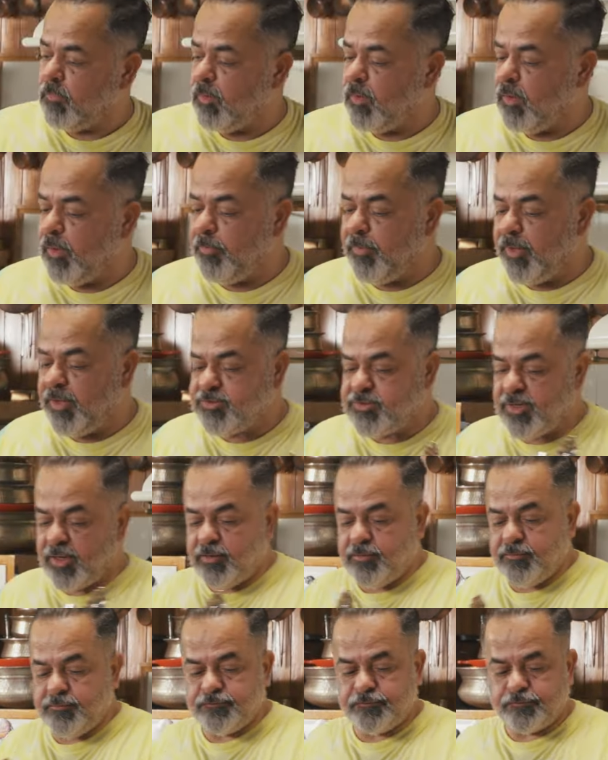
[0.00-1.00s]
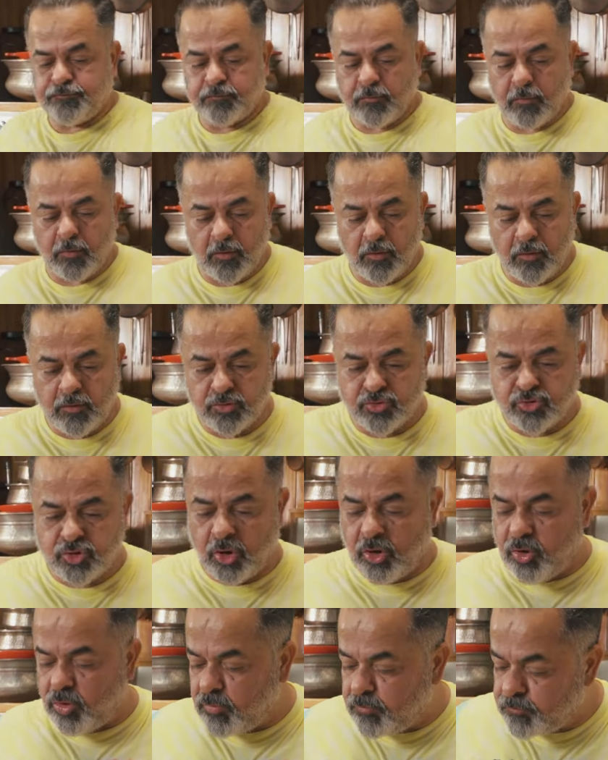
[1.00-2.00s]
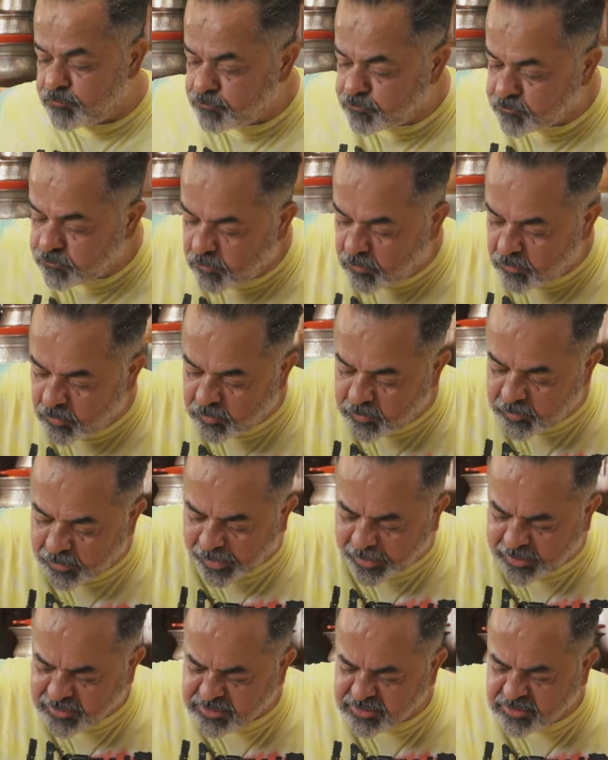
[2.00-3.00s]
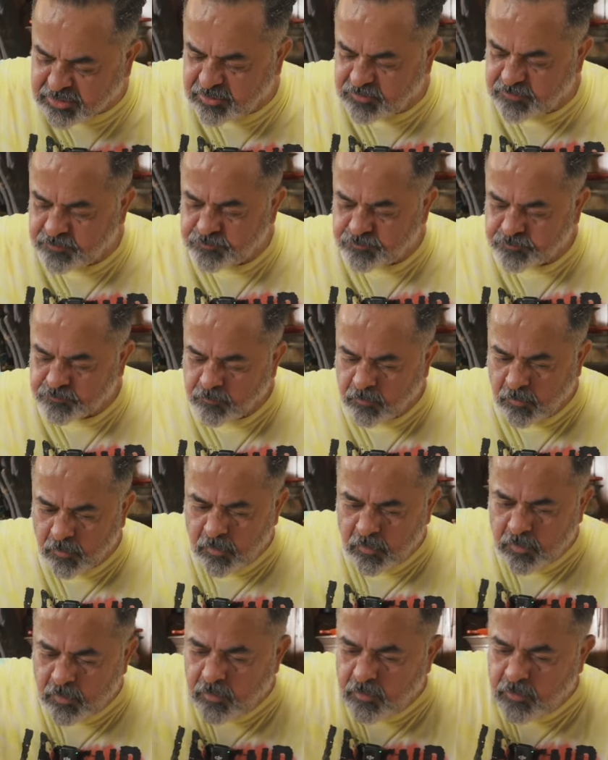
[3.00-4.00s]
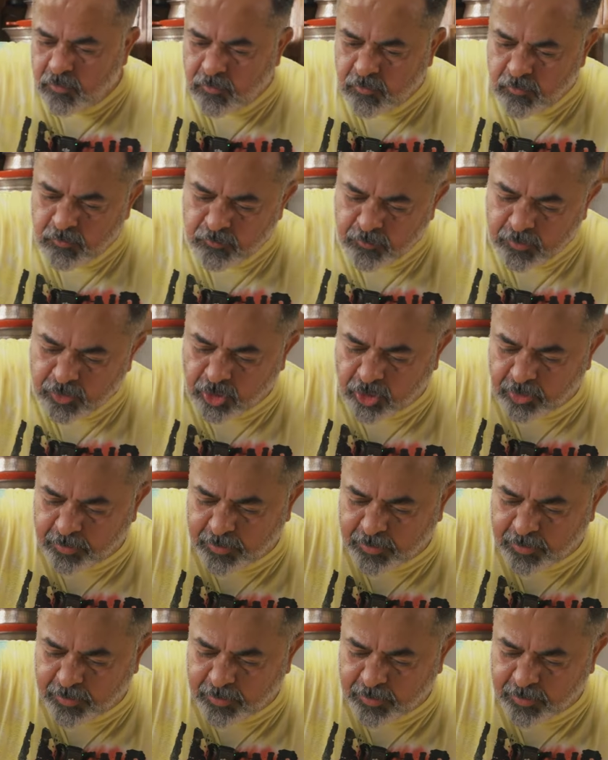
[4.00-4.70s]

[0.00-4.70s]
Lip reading: Amazing. So next we're going to